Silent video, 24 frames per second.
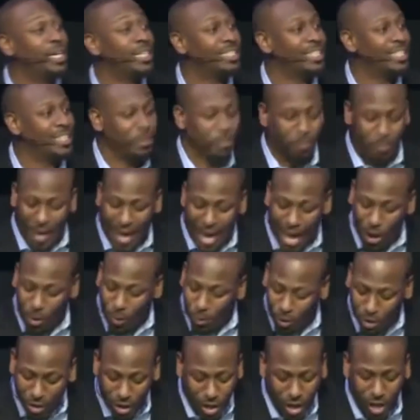to the
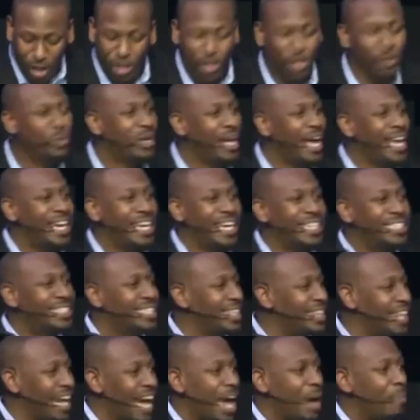power, you can't get to
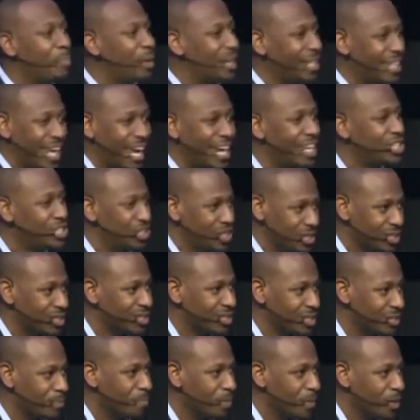the
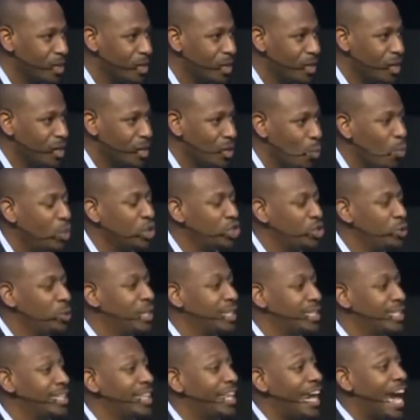applications. Once you
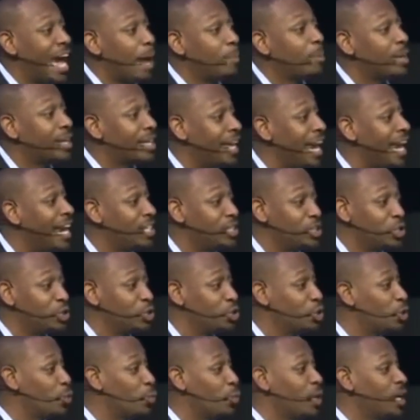get to the
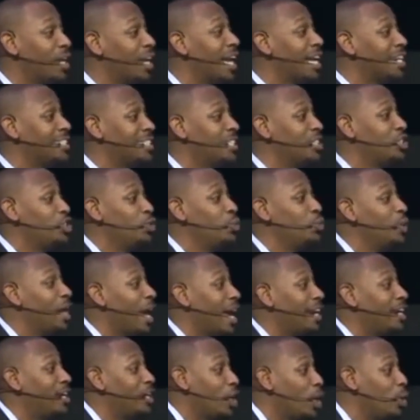applications, you'll realize that you
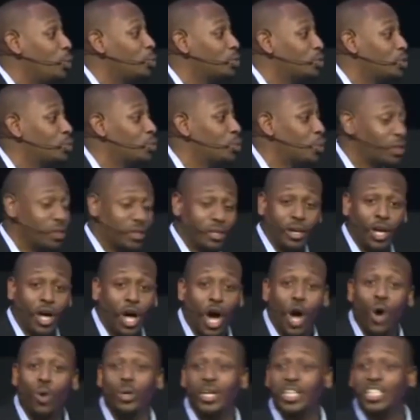got notes where the
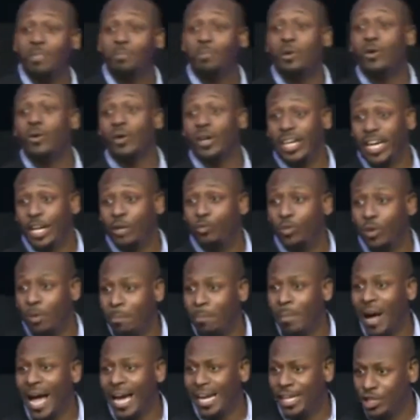Holy Spirit can
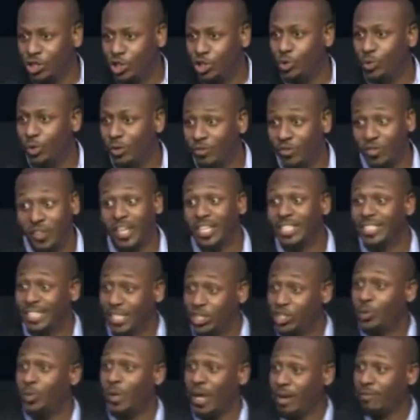remind you of things
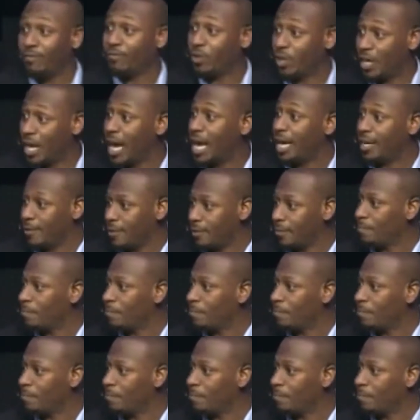that you have forgotten.